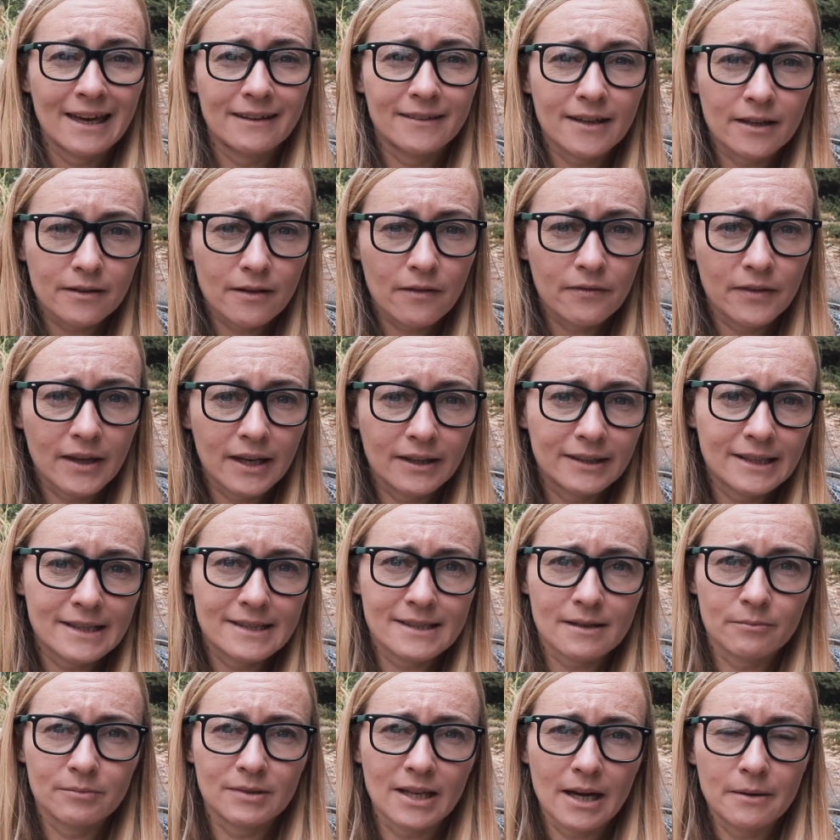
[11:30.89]
Another thing that
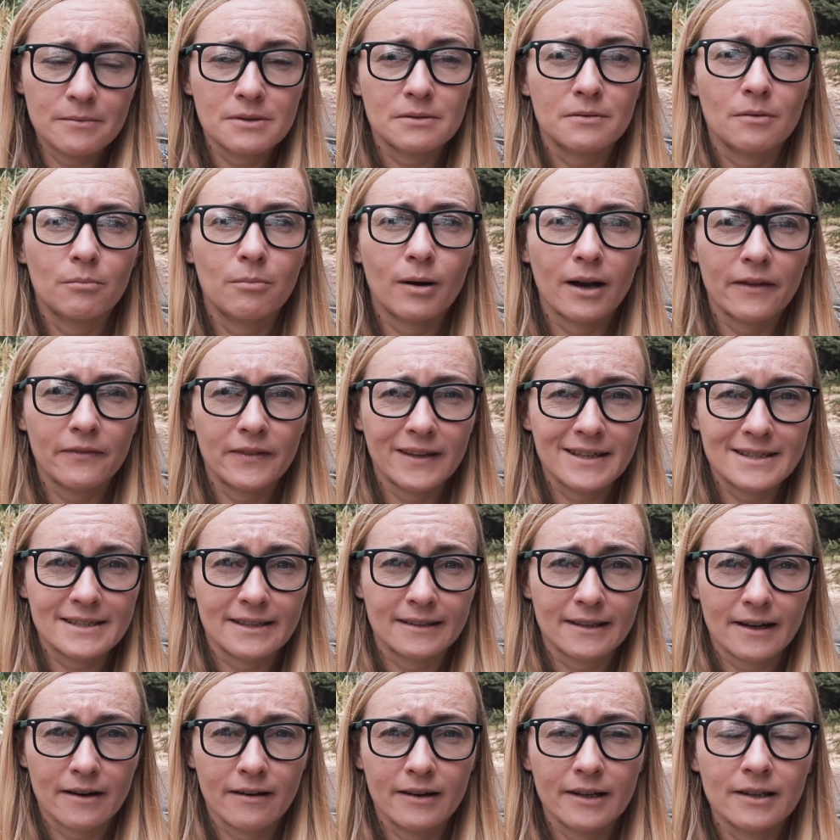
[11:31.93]
sometimes we buy things
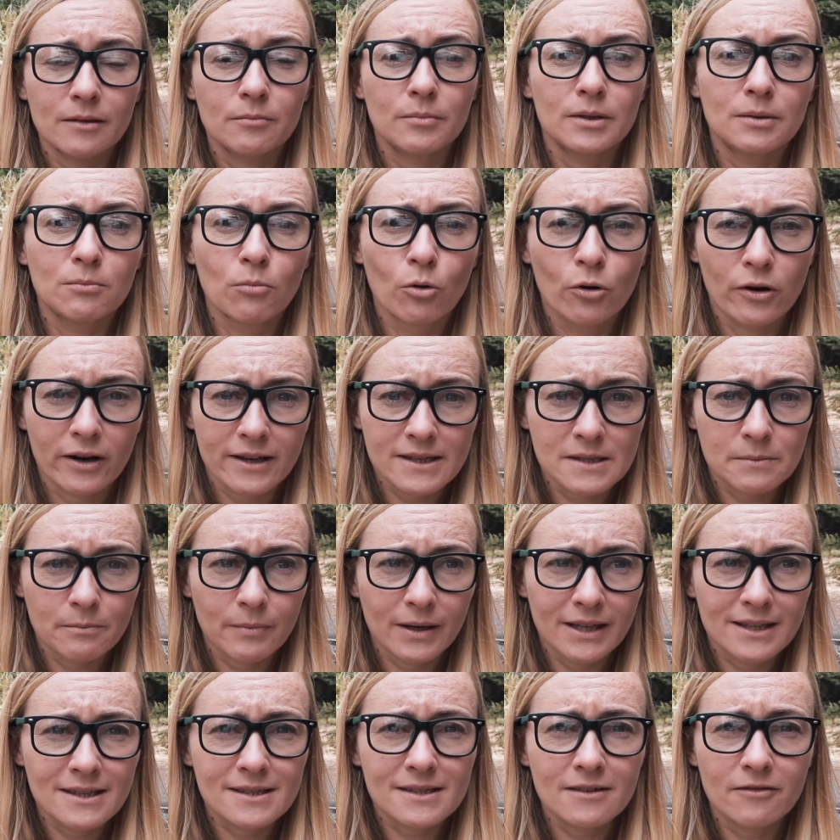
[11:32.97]
that are a little bit more
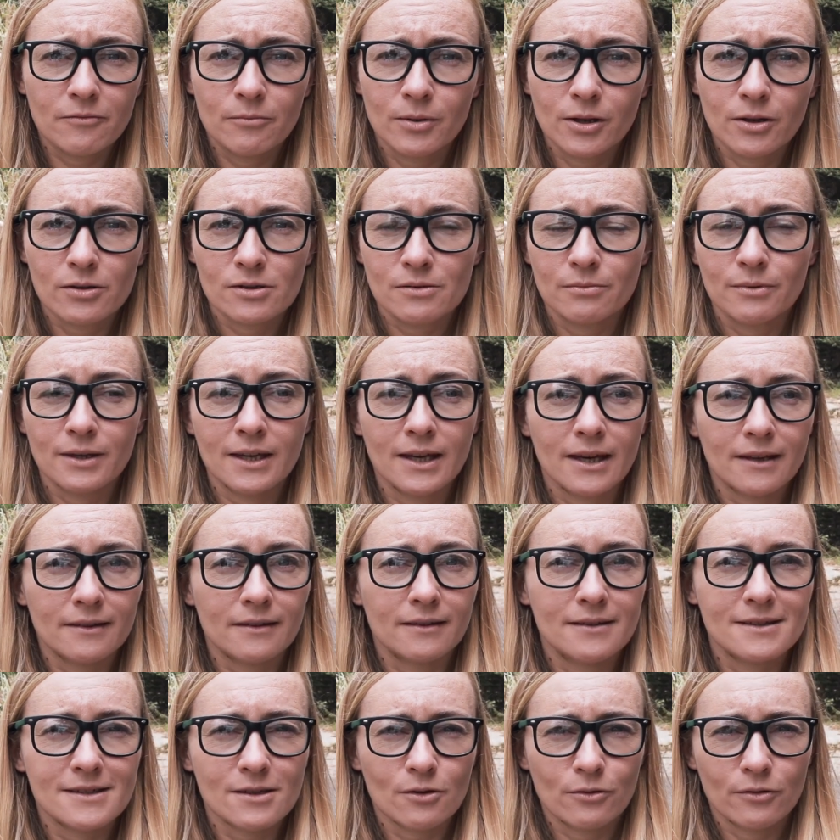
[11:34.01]
expensive because we get
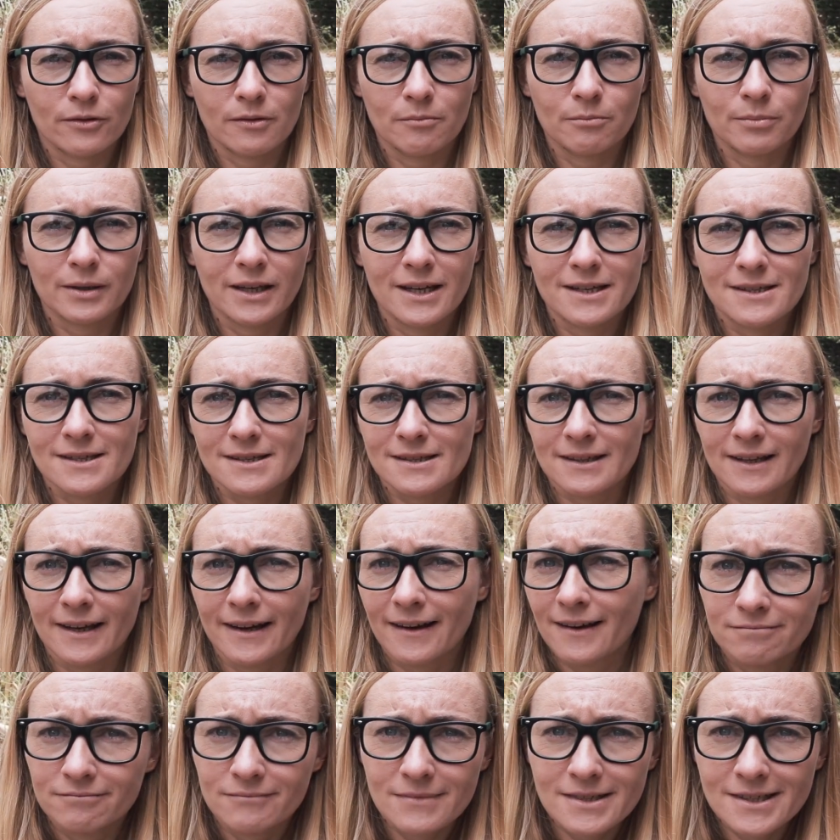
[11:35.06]
in certain places
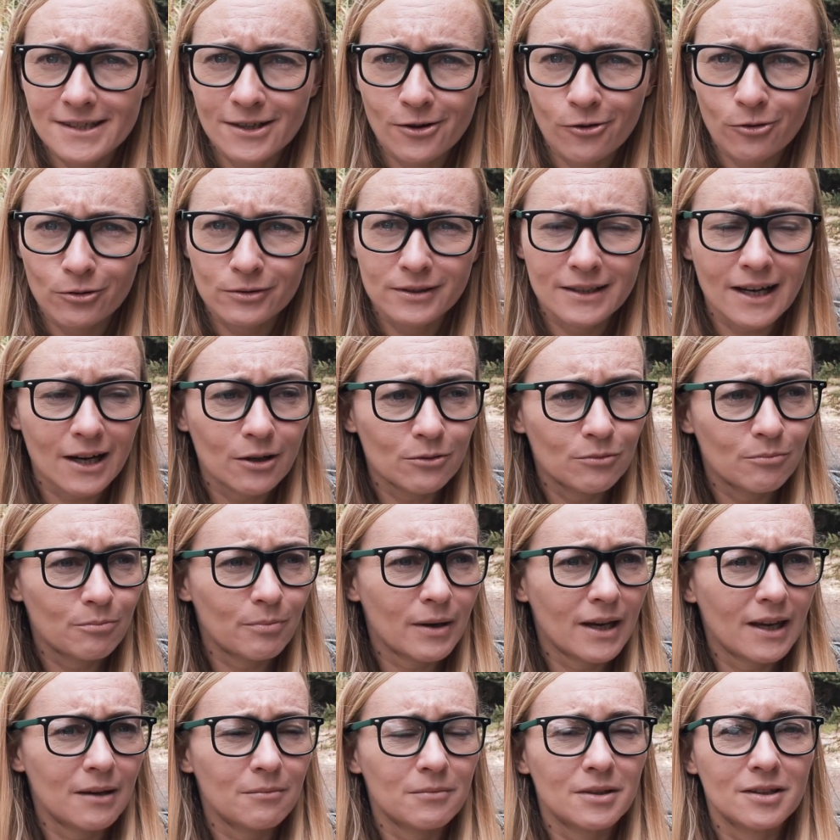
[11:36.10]
like zero down
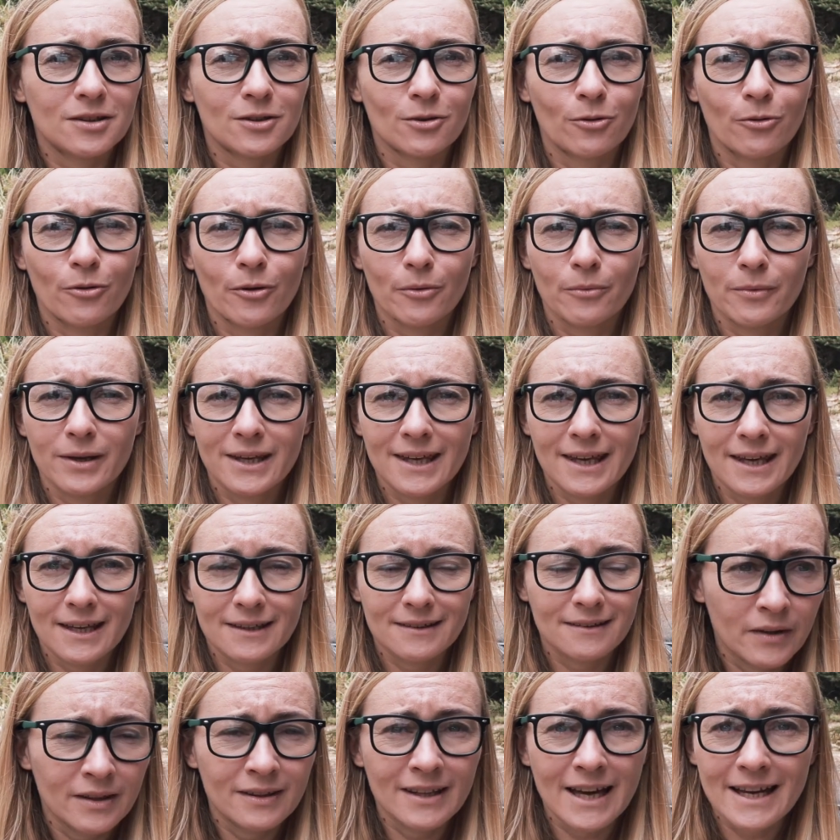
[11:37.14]
payment, or we
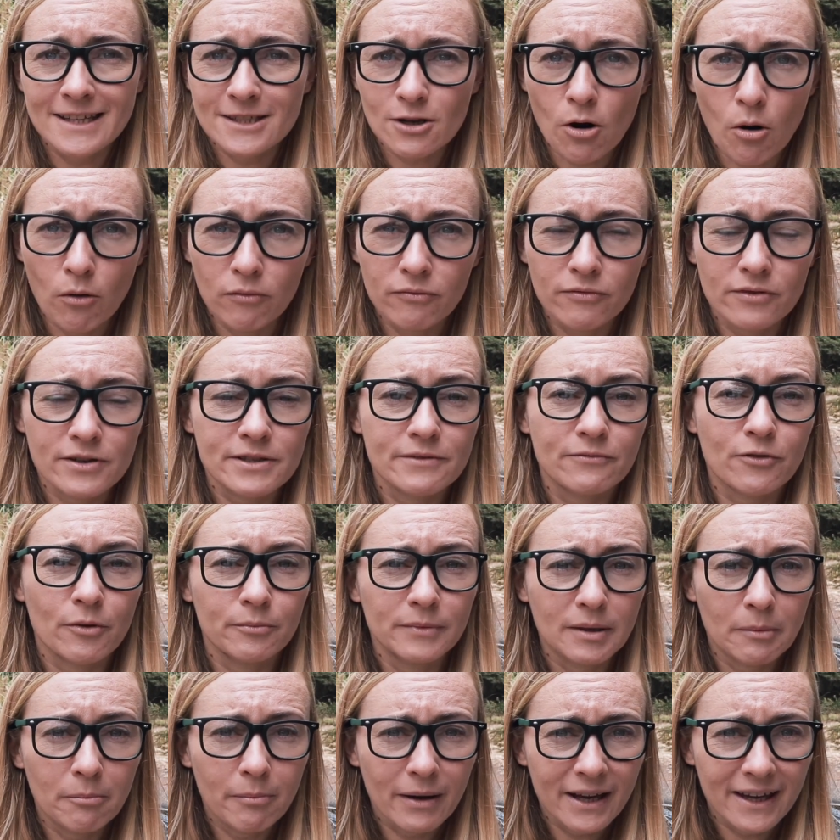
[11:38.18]
get nice offers
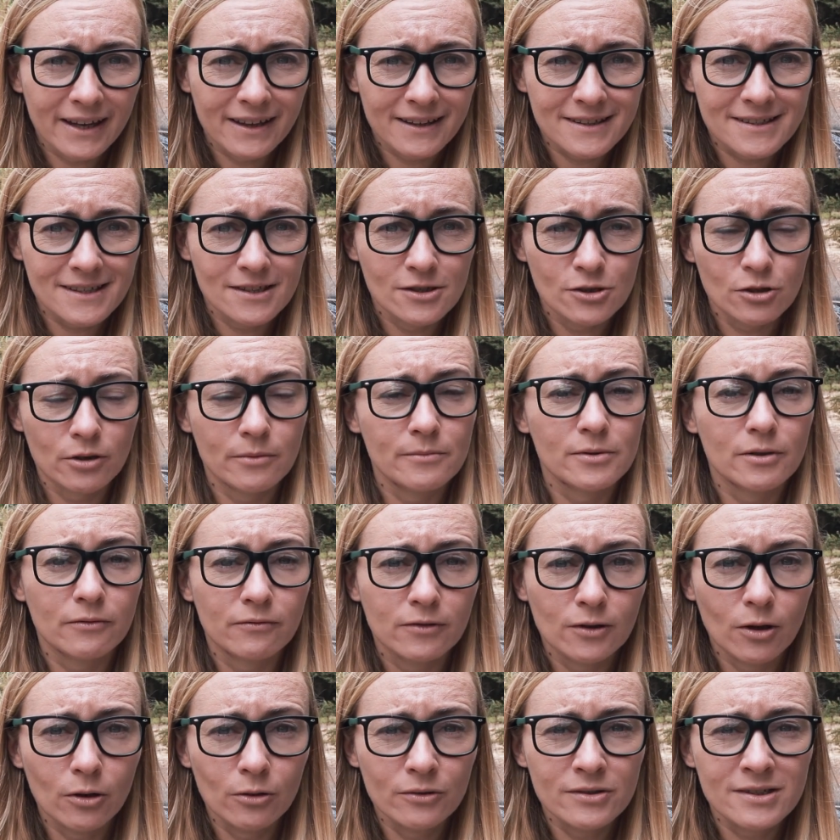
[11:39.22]
from the banks in terms
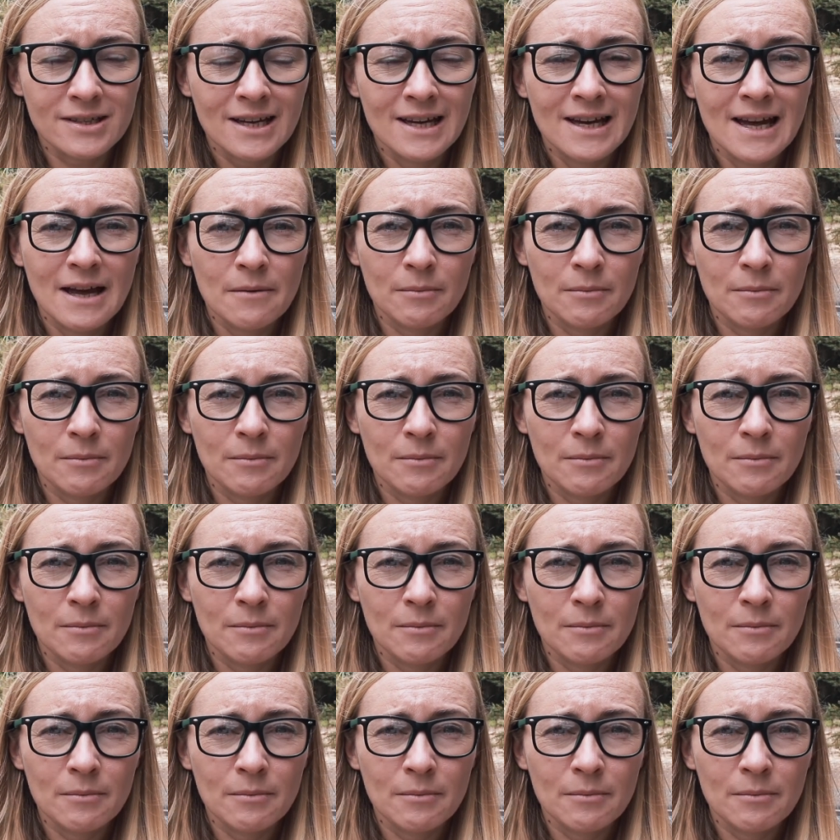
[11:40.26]
of loans.